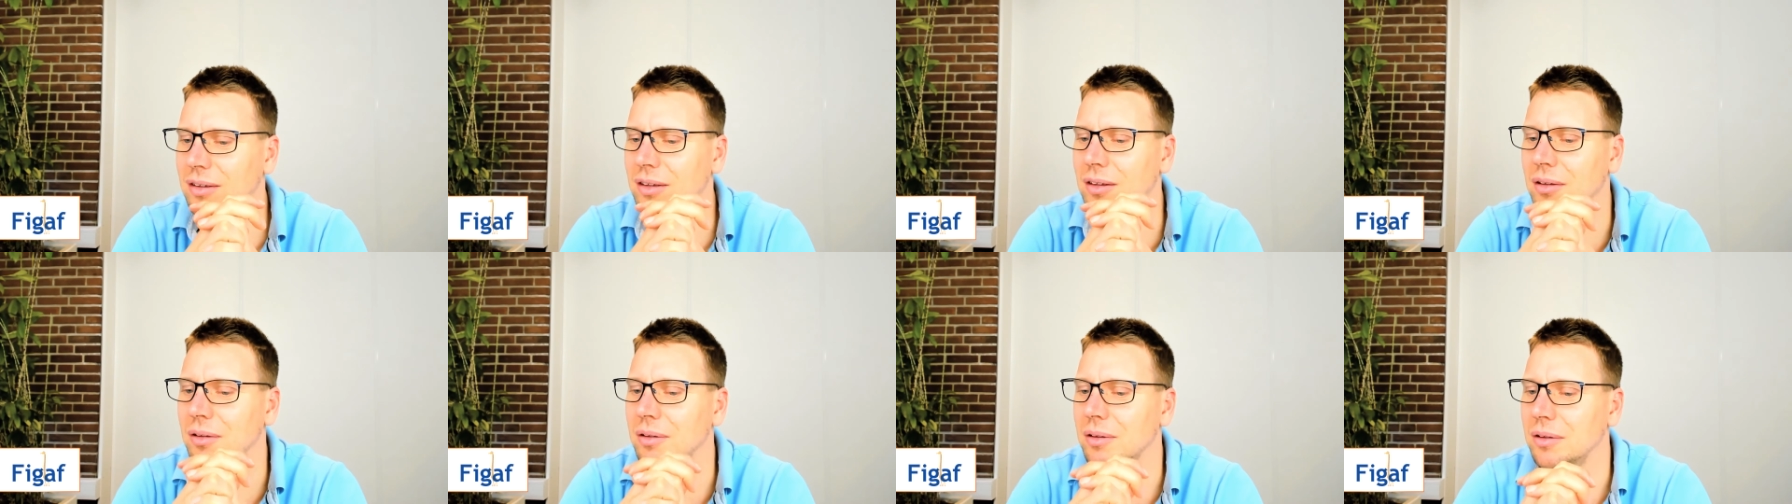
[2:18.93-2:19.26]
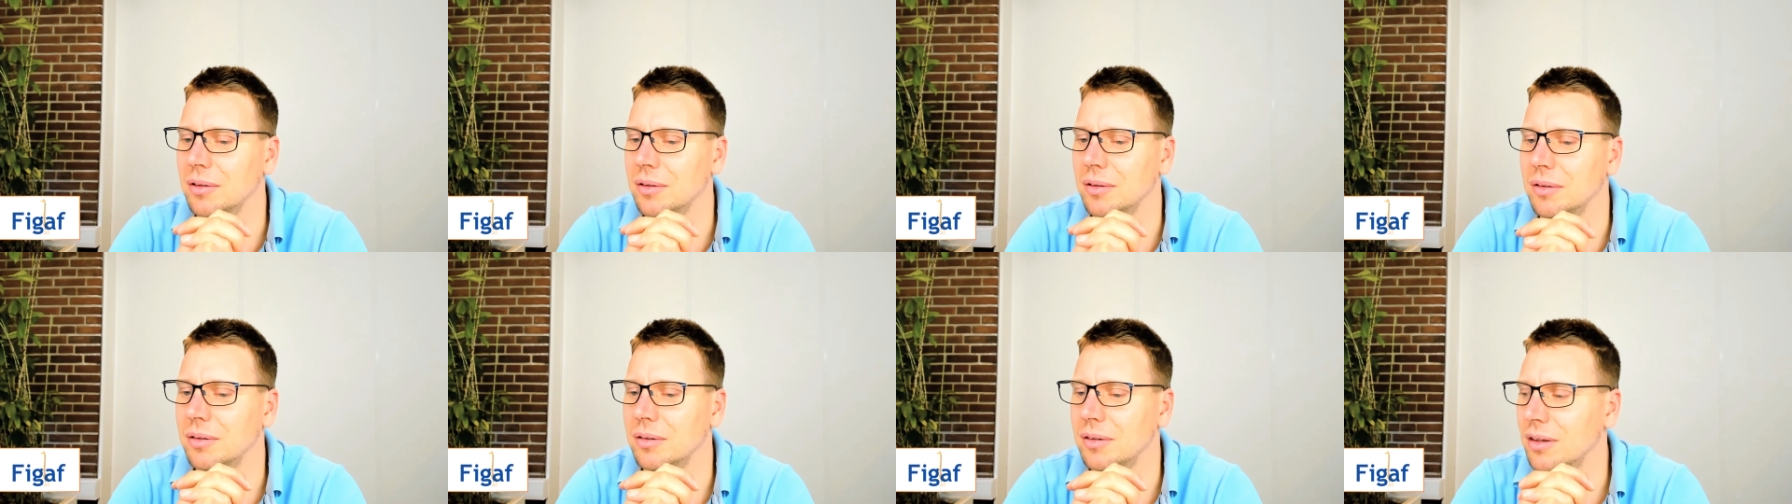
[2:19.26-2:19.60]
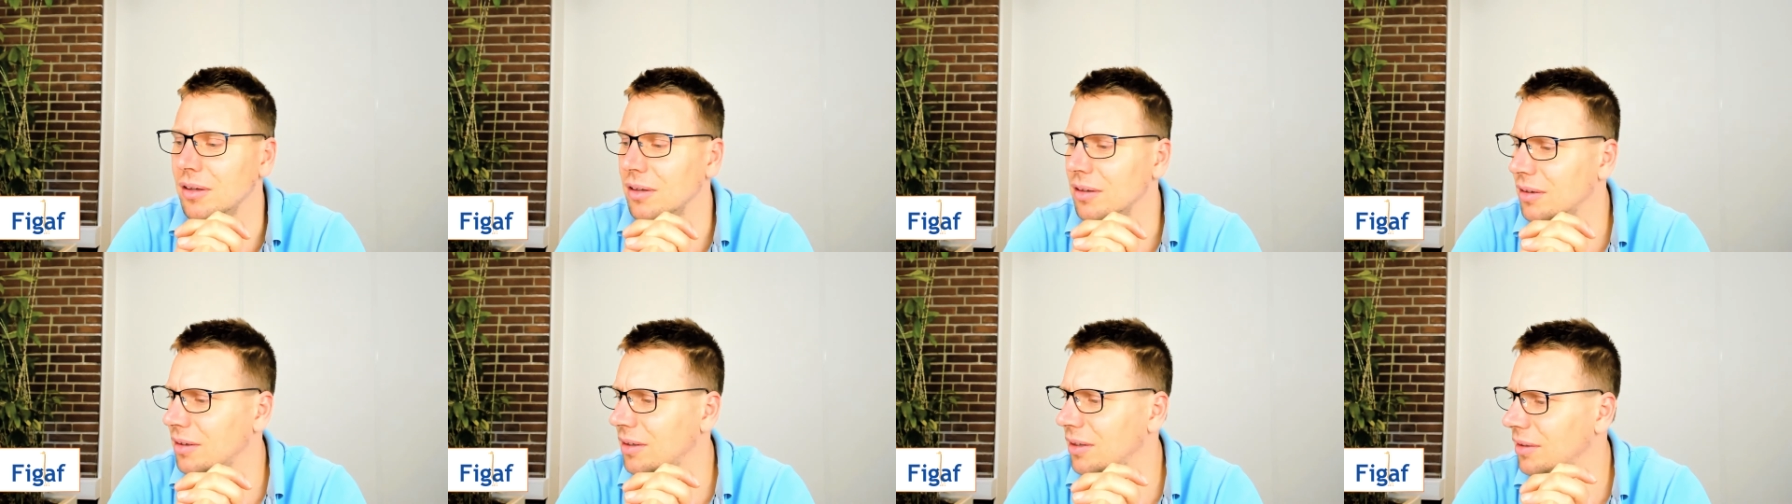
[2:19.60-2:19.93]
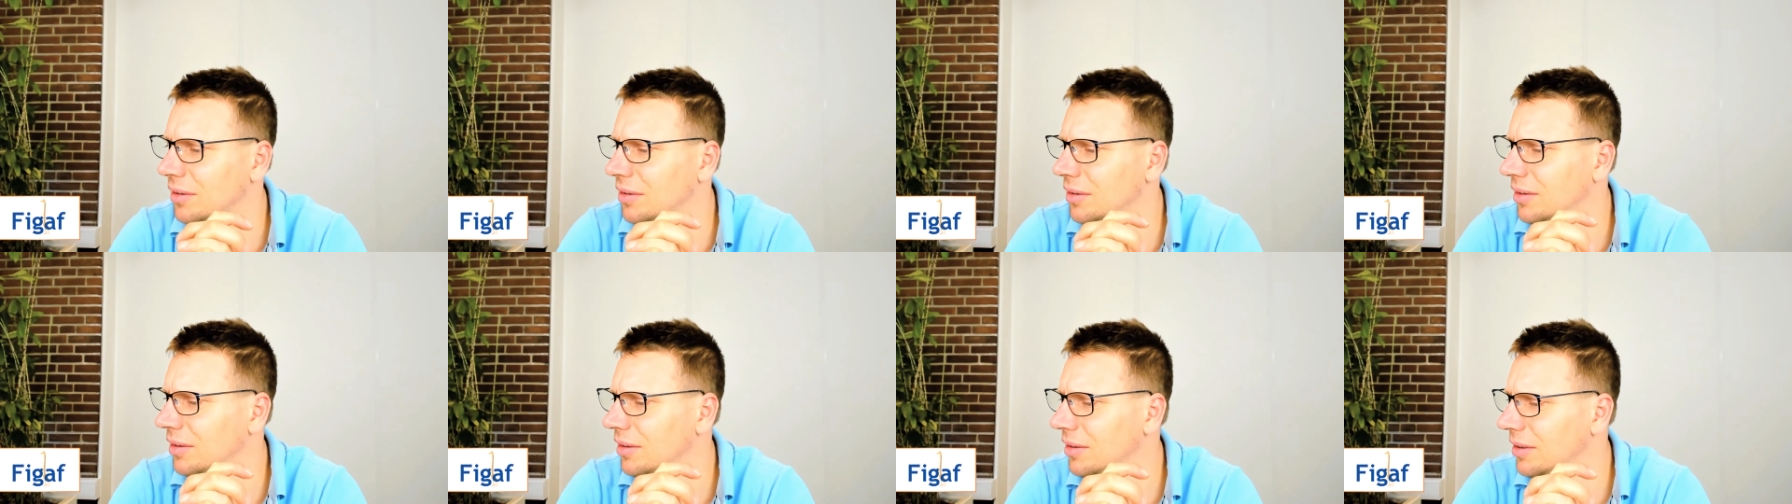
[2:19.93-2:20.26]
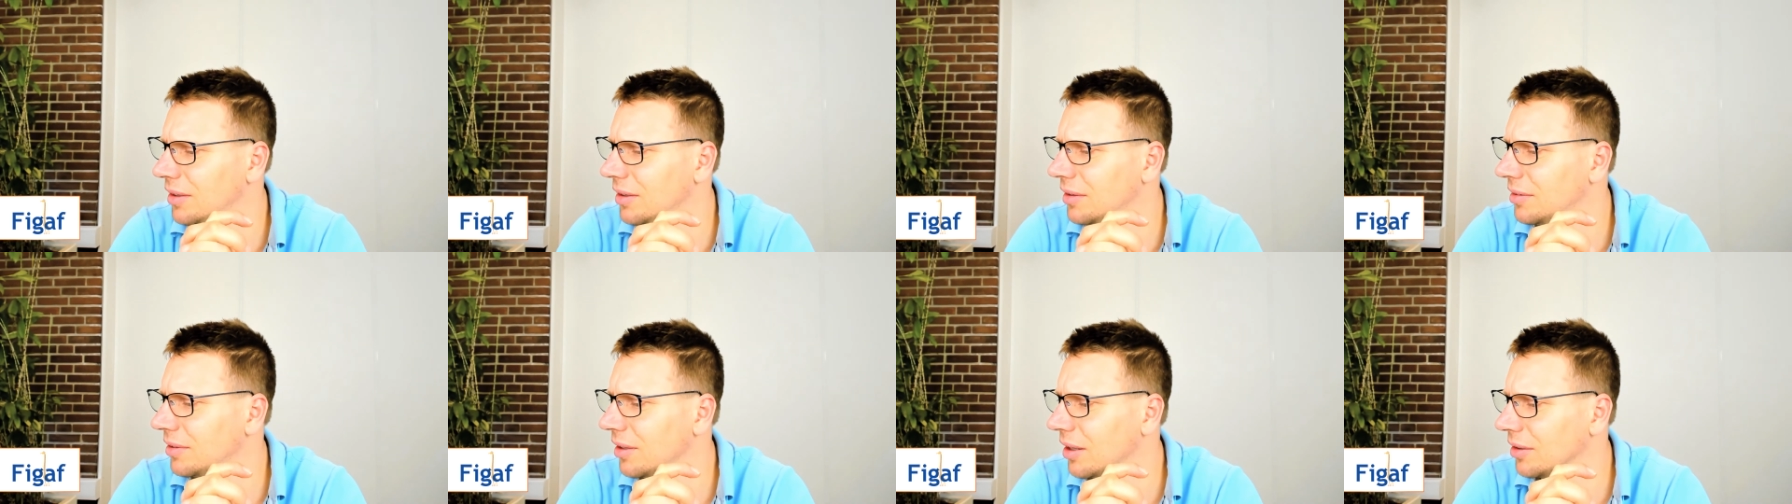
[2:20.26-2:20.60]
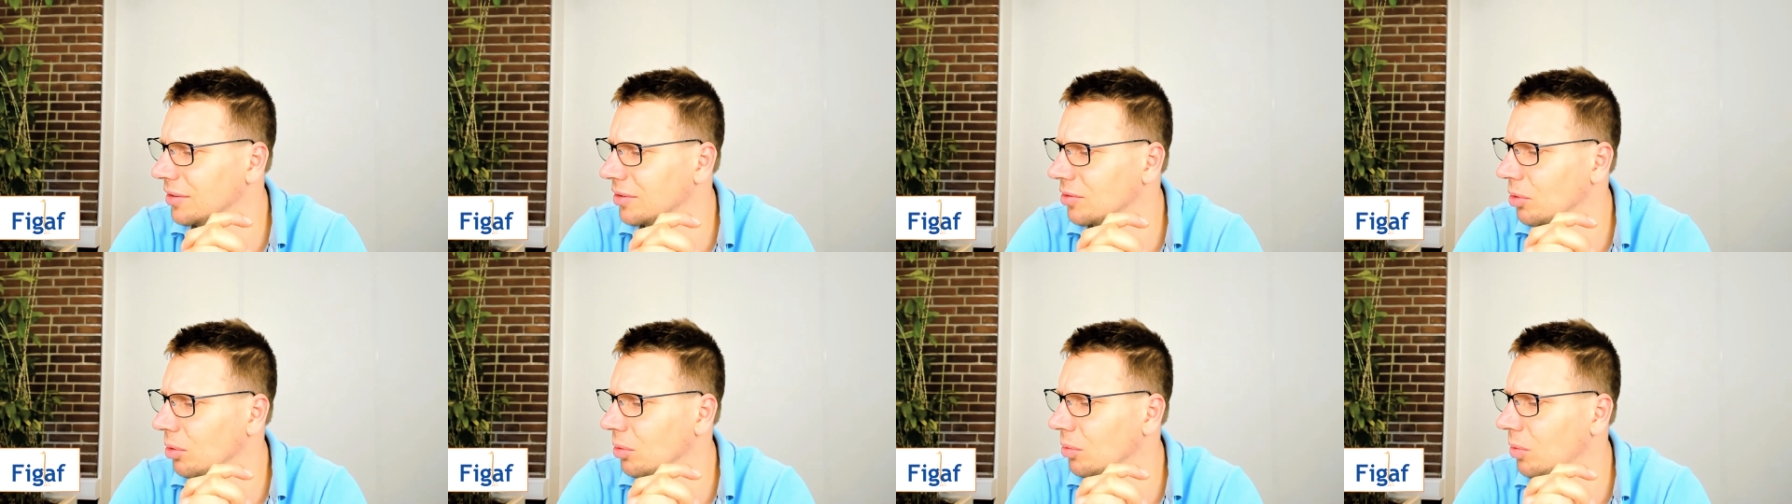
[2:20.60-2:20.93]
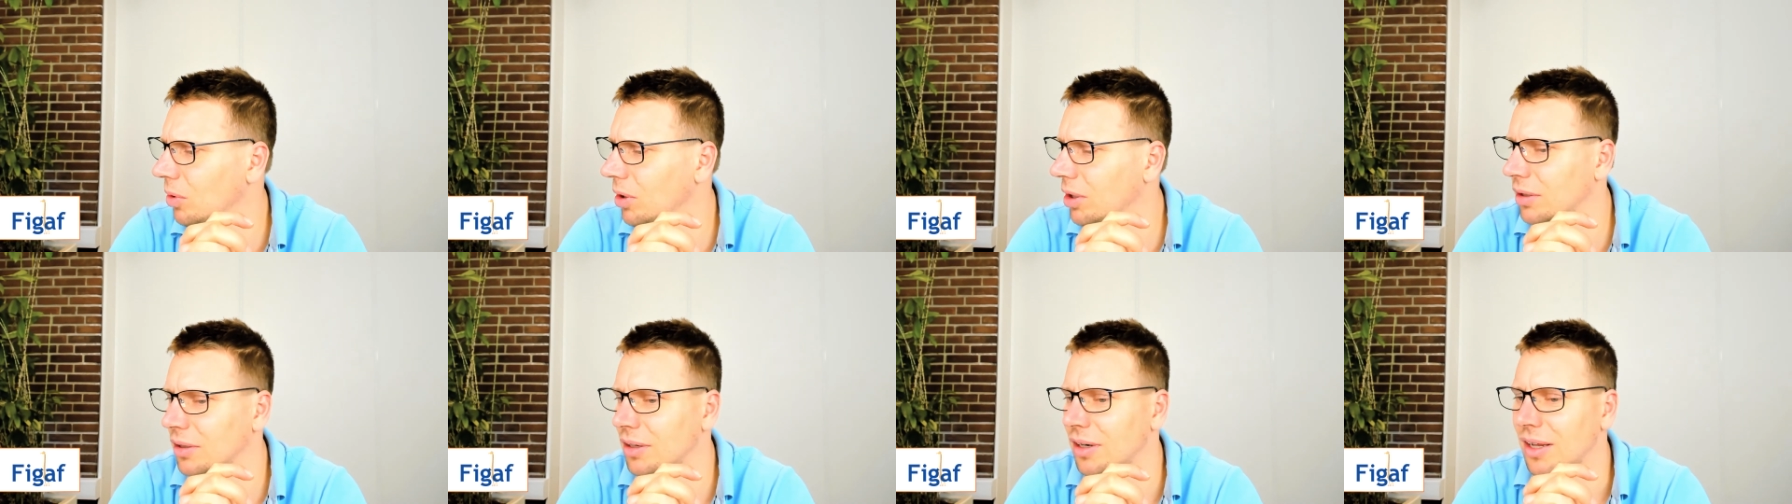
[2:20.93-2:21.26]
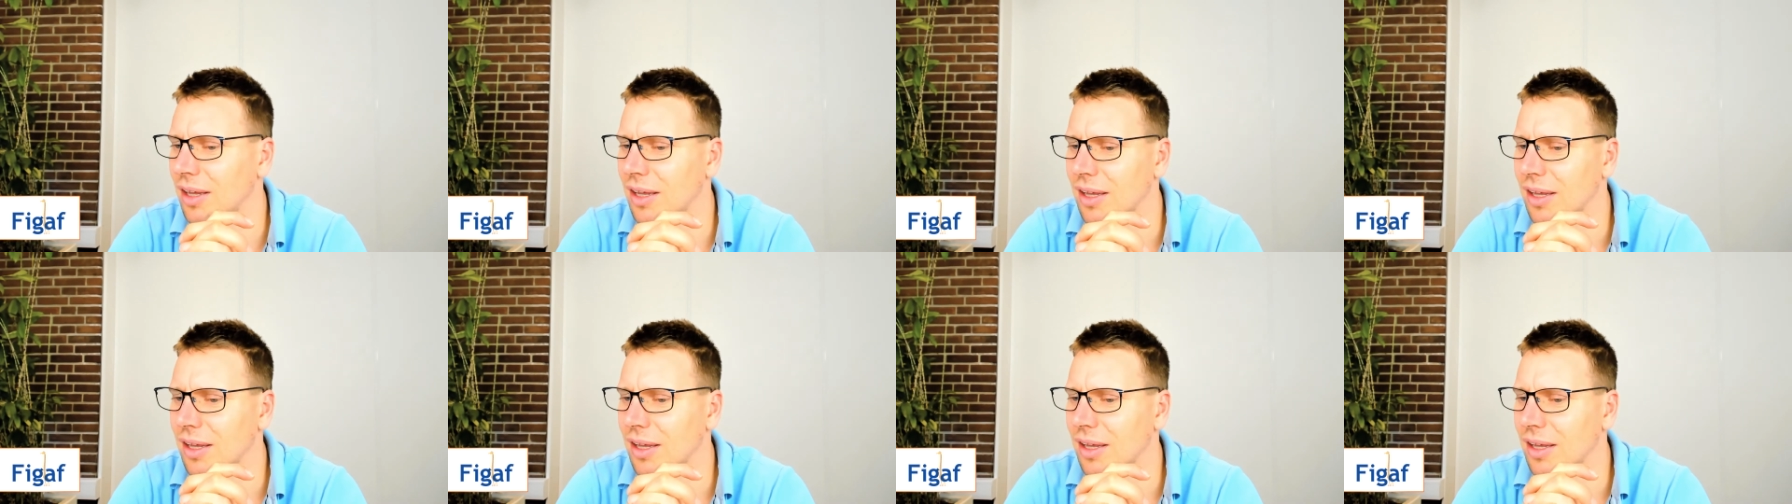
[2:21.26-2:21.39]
the, the decentral one,